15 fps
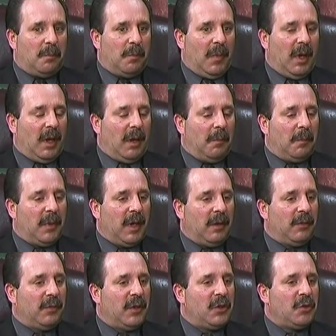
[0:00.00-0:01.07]
a
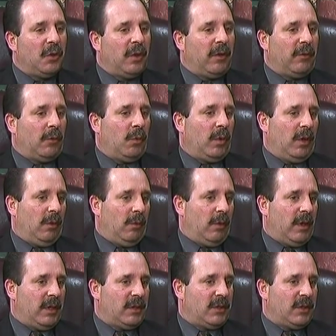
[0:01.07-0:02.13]
beneficiary of a will
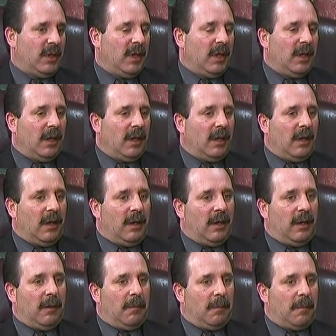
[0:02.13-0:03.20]
once
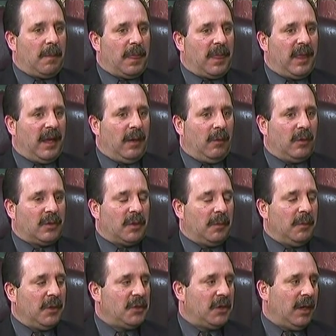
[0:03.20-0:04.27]
that was a
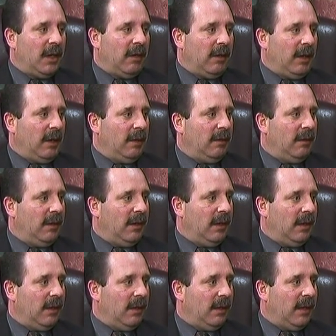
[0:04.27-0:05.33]
missionary,
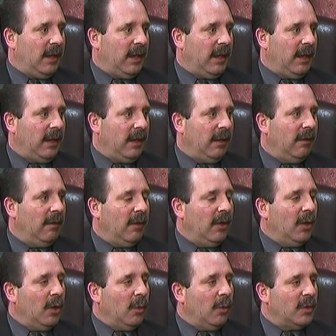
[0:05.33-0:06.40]
and he
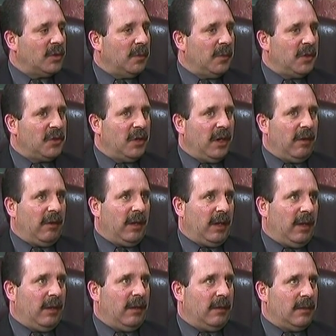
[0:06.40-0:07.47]
was a missionary
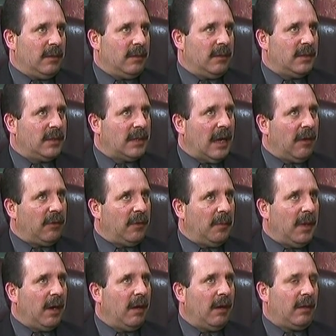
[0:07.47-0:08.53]
in South
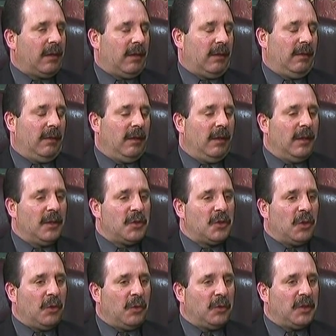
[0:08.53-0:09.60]
America.
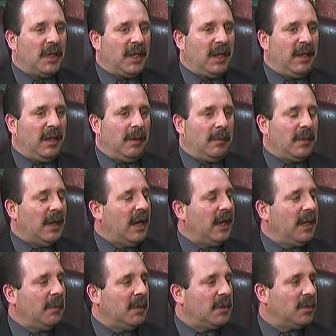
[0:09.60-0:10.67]
So to get him
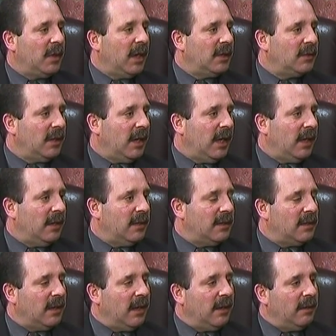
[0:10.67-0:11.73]
documents, we actually had to
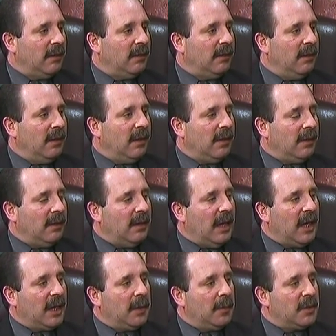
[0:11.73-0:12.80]
send the
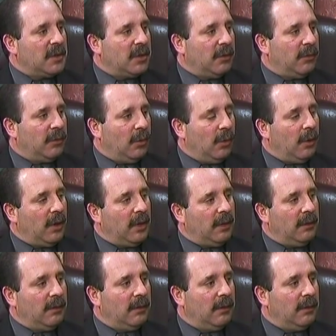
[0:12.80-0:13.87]
documents to
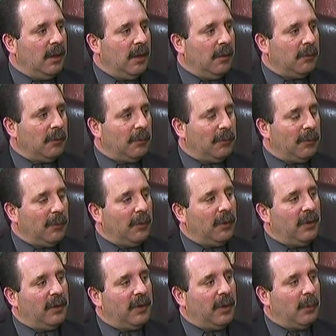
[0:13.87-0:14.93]
Florida. From
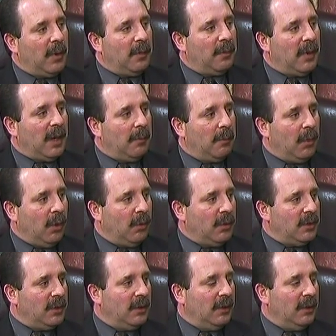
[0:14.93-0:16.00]
Florida, they went by
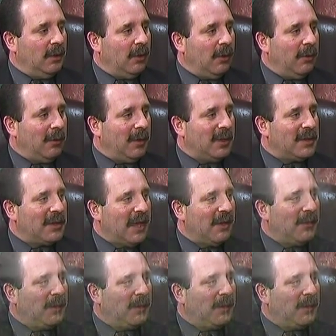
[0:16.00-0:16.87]
boat over to South